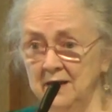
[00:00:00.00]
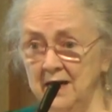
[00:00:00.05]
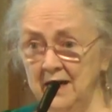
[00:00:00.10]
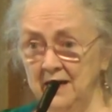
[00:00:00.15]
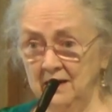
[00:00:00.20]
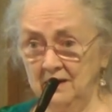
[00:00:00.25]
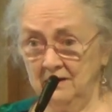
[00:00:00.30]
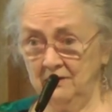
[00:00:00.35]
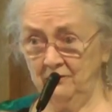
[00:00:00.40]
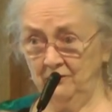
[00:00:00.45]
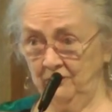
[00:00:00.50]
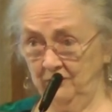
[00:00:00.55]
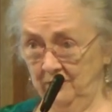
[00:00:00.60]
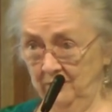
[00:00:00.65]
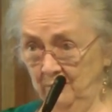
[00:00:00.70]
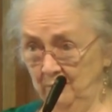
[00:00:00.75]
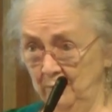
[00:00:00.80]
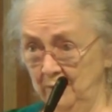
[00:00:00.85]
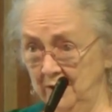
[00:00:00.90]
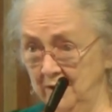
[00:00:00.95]
negative,
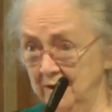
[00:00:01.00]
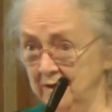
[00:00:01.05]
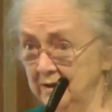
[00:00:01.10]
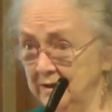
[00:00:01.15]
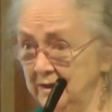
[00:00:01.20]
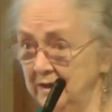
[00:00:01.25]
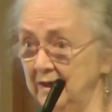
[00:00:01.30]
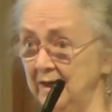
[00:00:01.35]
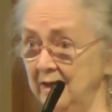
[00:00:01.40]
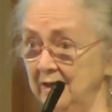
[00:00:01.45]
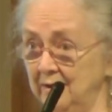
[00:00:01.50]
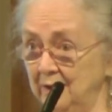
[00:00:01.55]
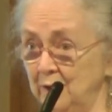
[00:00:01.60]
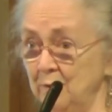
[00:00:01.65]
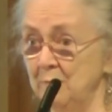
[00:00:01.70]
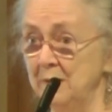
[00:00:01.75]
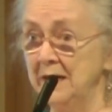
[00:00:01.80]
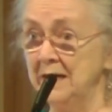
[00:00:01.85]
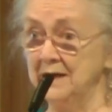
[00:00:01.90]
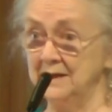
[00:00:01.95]
because to
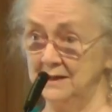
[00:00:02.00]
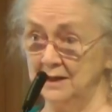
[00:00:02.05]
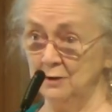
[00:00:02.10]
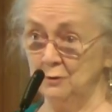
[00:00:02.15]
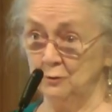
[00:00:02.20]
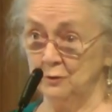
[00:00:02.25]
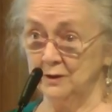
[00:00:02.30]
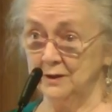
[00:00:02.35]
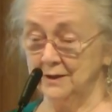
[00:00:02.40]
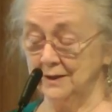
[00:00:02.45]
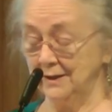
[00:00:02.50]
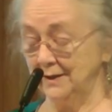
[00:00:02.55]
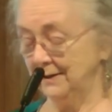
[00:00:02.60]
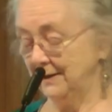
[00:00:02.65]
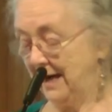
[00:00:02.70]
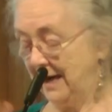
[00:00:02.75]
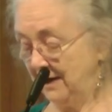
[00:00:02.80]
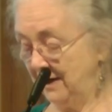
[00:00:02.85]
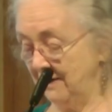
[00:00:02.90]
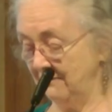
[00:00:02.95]
me it's
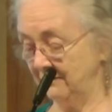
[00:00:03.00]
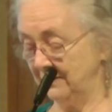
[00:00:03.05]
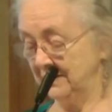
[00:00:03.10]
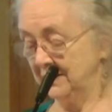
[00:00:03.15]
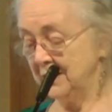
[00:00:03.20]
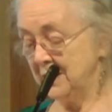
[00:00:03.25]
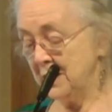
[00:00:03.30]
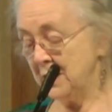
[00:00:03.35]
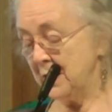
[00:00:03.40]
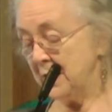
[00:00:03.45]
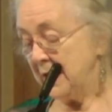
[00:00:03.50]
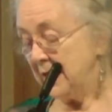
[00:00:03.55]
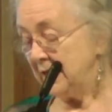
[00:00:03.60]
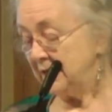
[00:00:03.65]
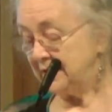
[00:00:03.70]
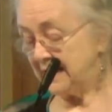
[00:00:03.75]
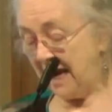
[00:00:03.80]
interesting. I love it. It's